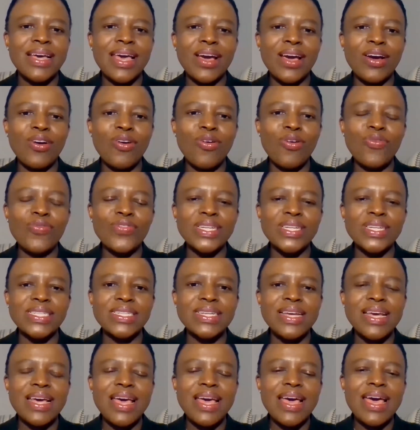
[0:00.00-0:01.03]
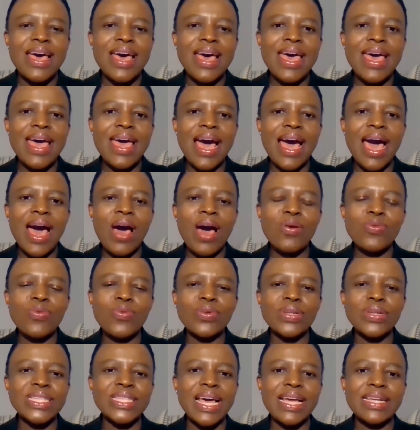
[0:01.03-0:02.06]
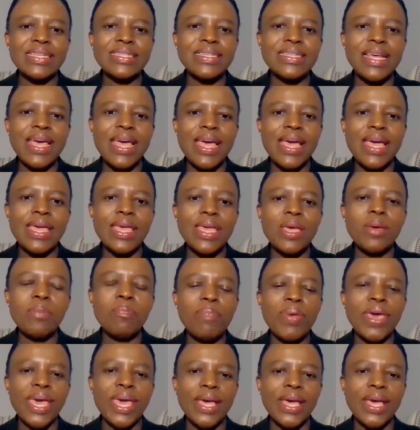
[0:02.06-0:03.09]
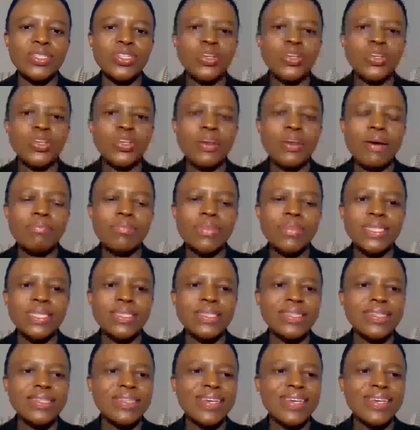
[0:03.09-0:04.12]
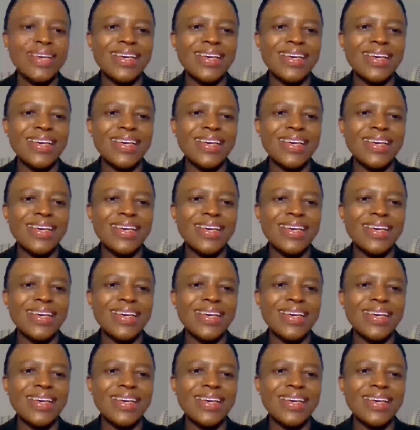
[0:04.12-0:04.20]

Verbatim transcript: COVID, how would that impact your numbers?